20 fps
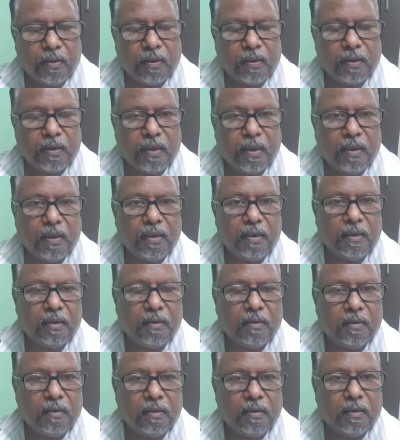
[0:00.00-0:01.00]
then
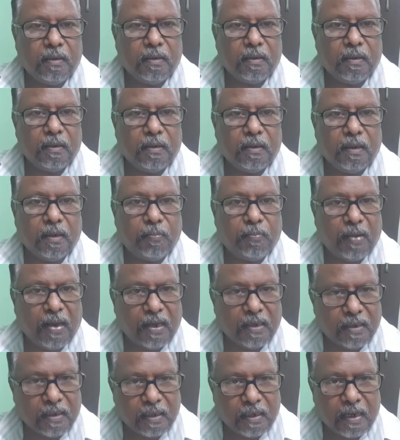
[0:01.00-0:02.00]
the
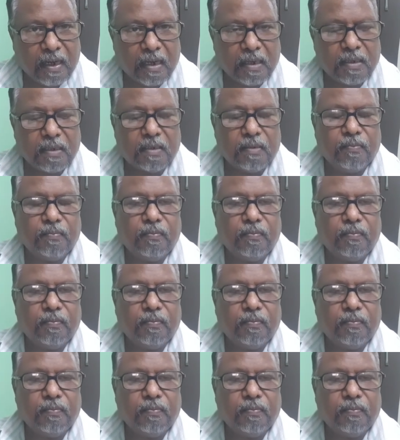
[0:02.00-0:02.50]
pancreas,